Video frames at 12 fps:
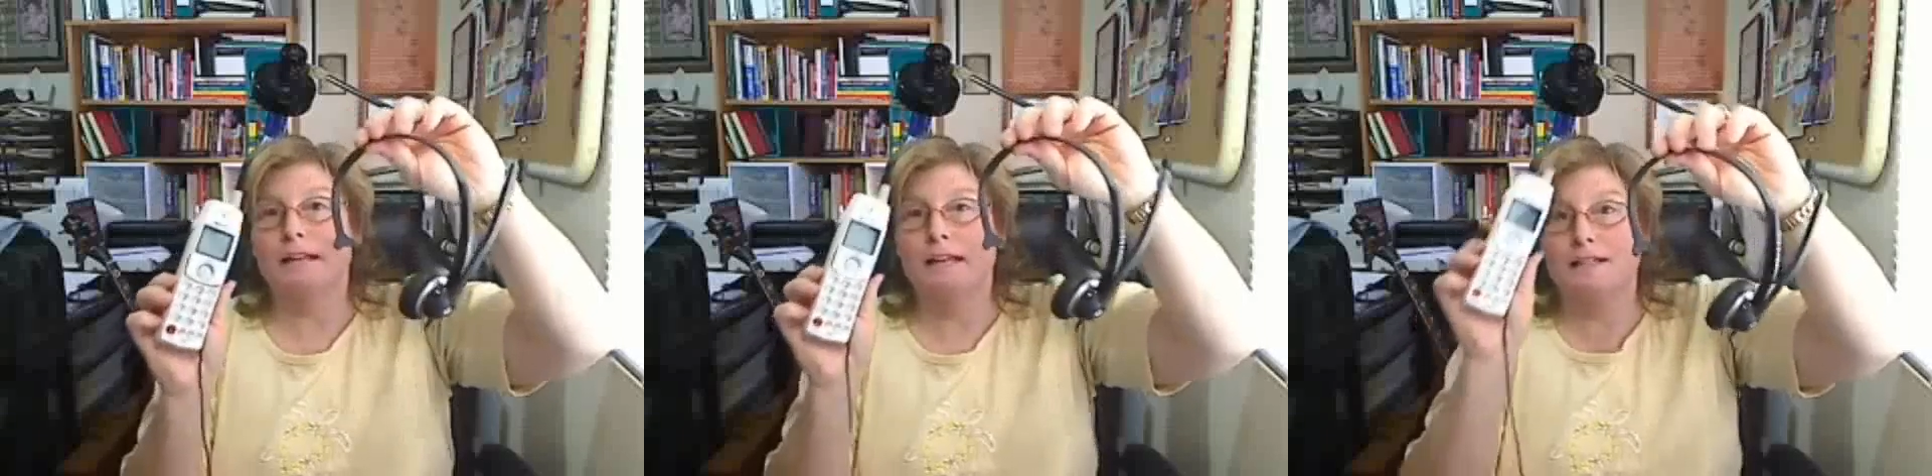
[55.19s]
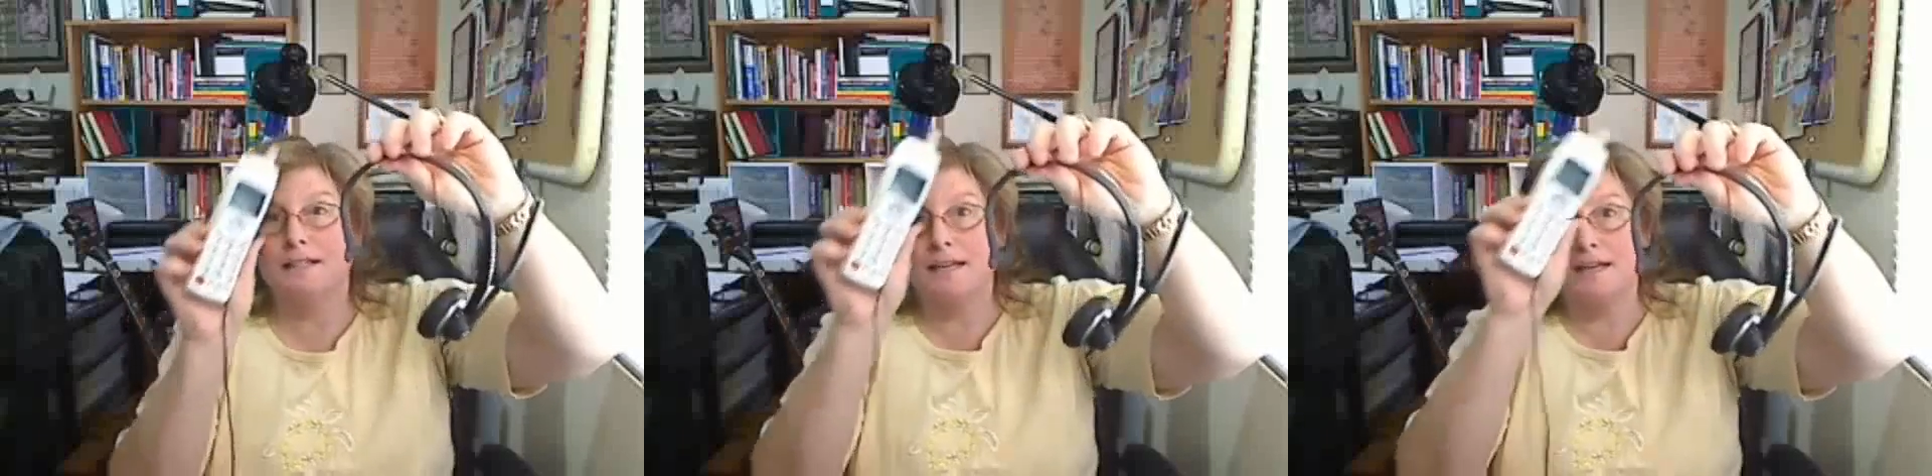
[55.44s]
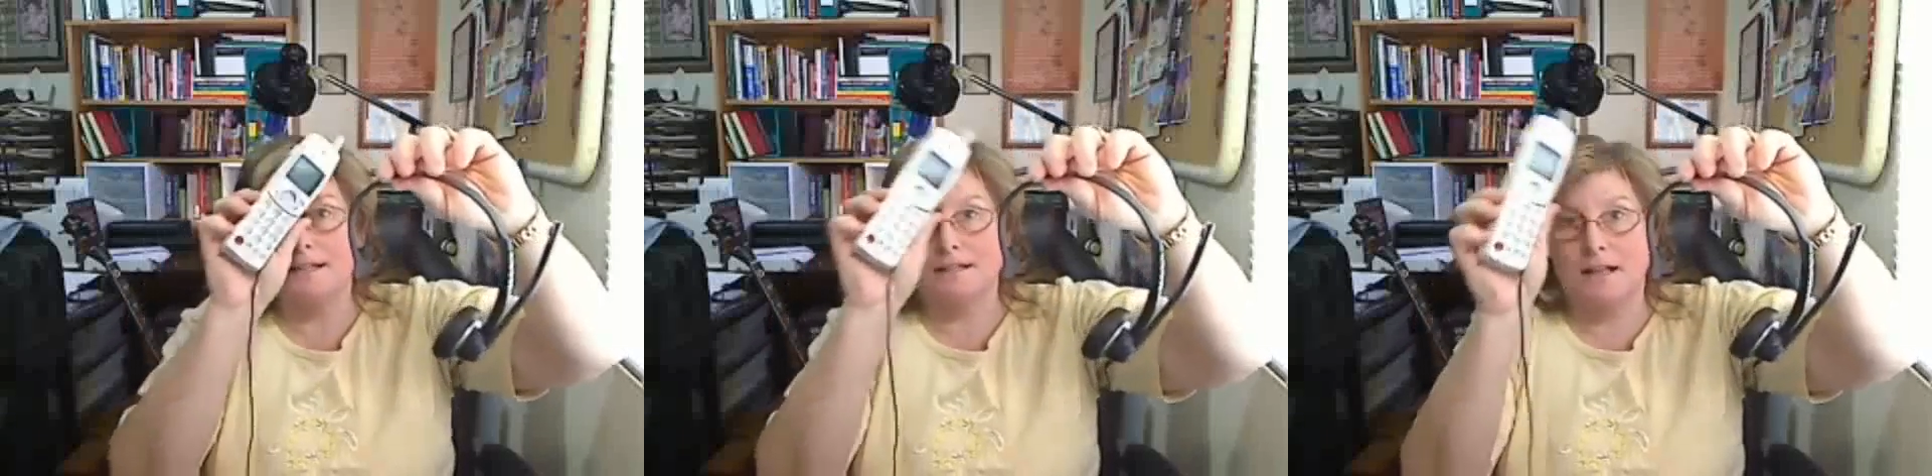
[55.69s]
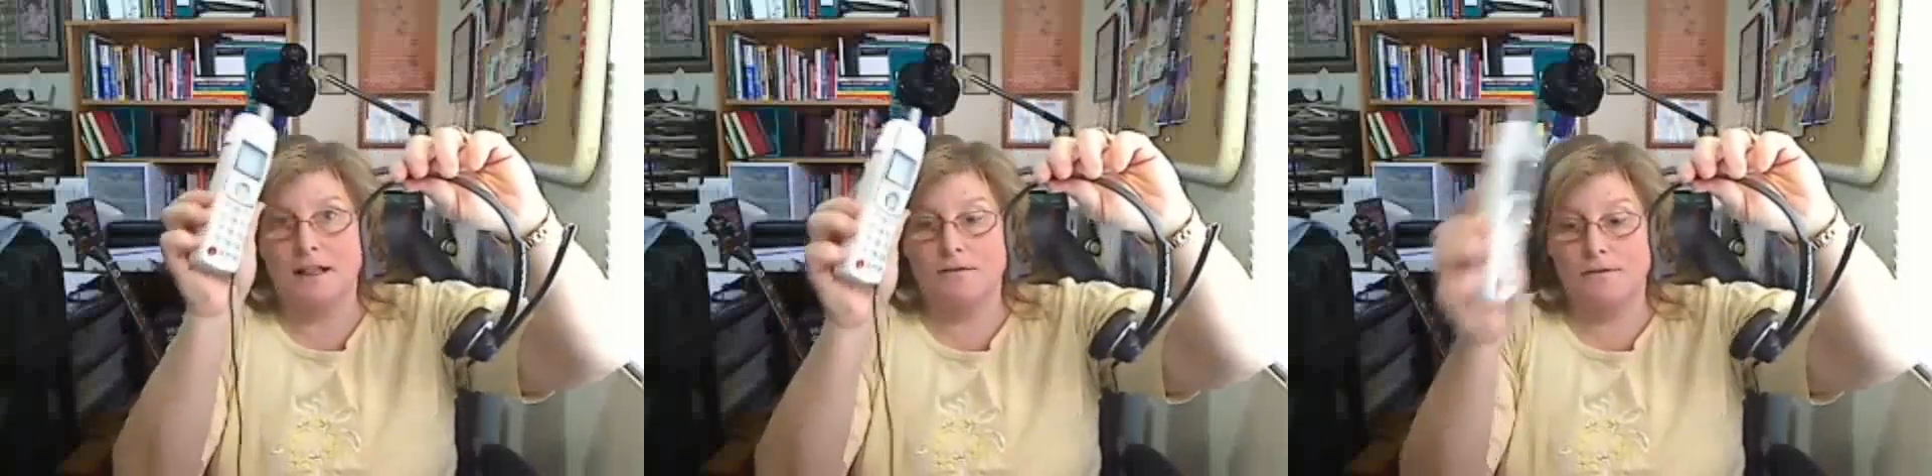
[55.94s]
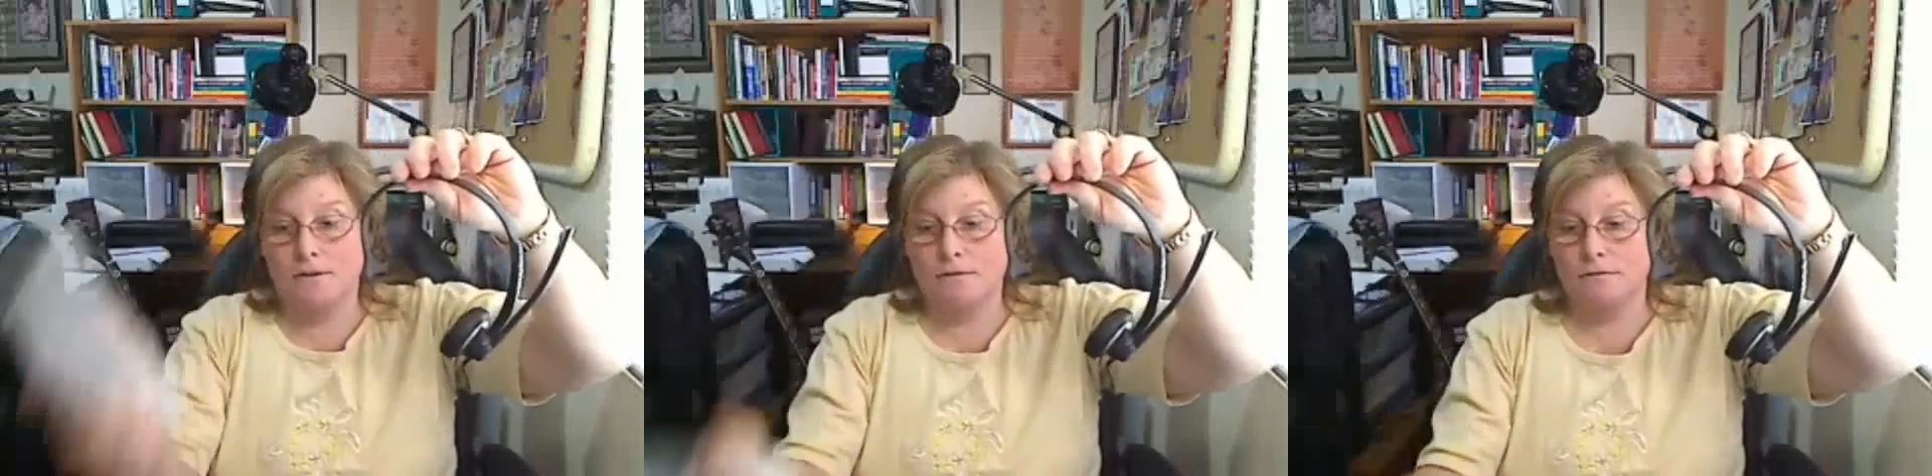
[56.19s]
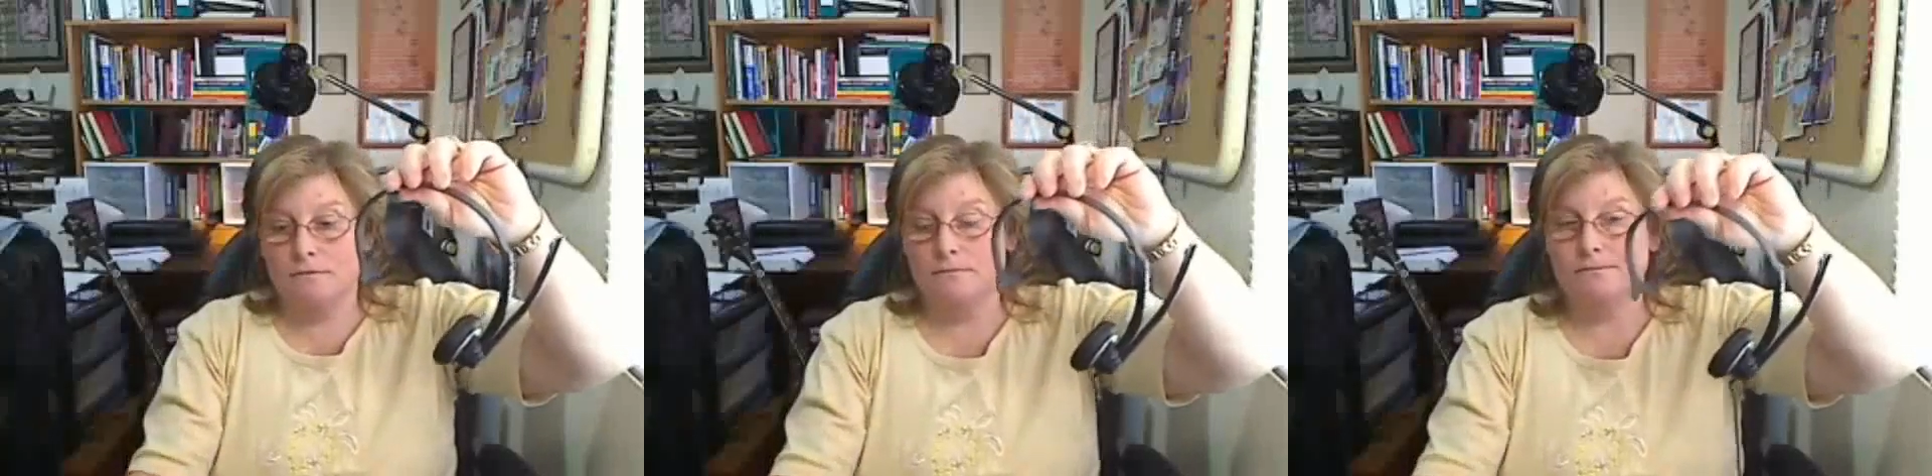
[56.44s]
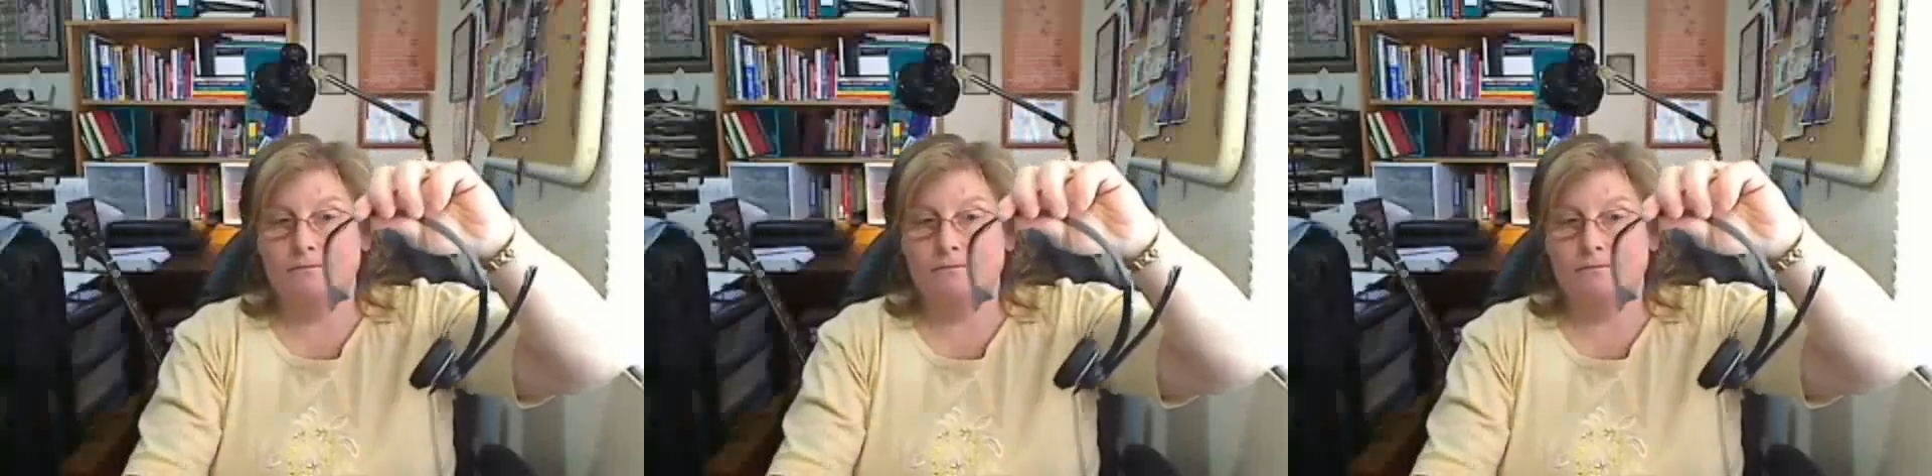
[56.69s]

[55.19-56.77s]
Headset, telephone,